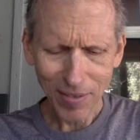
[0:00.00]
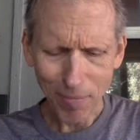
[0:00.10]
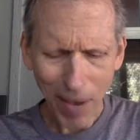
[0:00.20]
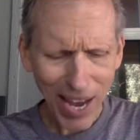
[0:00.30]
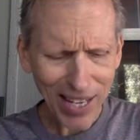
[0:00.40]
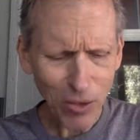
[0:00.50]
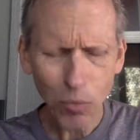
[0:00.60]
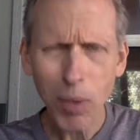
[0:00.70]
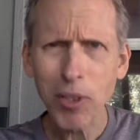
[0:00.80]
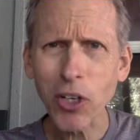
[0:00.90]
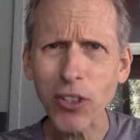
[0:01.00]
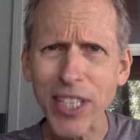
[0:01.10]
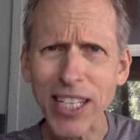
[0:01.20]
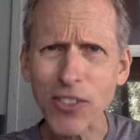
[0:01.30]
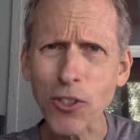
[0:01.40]
Man and woman are
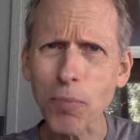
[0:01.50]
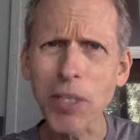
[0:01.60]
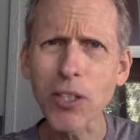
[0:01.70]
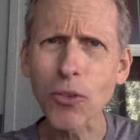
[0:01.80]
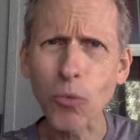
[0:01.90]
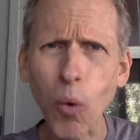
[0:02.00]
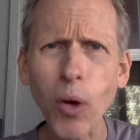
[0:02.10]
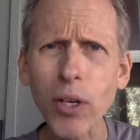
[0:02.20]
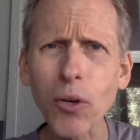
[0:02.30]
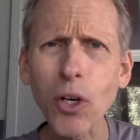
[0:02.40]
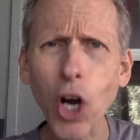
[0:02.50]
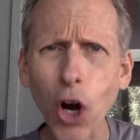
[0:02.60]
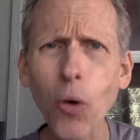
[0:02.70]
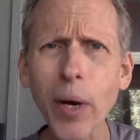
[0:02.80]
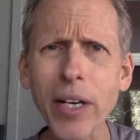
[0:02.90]
destined to be the royal
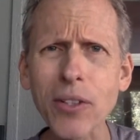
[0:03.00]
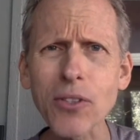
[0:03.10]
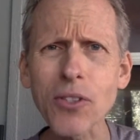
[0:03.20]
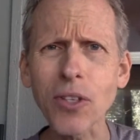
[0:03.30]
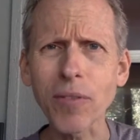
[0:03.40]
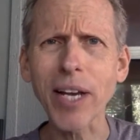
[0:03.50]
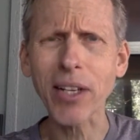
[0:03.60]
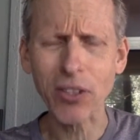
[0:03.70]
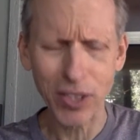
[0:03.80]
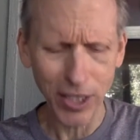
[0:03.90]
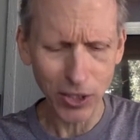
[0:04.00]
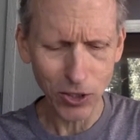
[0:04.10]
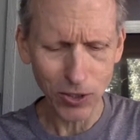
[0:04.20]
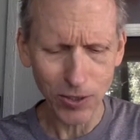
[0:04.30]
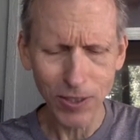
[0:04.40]
co-heirs of that
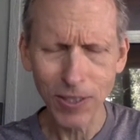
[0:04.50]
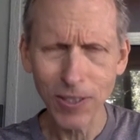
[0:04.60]
creation.